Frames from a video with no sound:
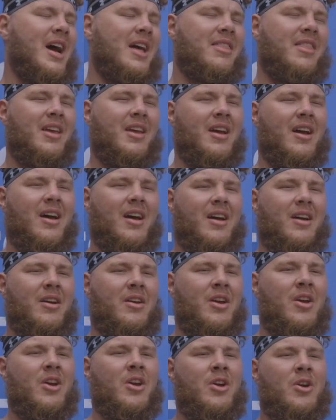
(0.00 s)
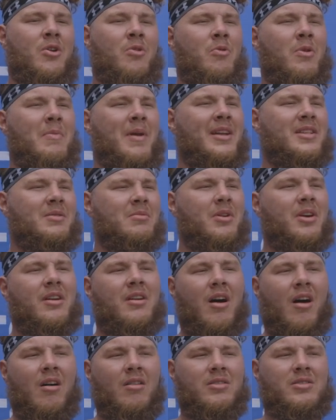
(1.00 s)
I think uh, we made some good
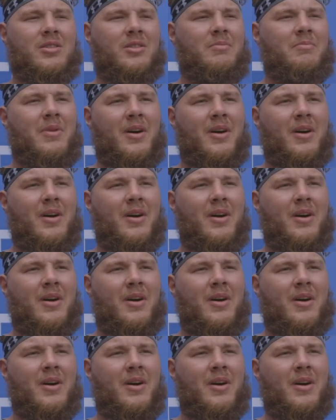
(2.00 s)
calls,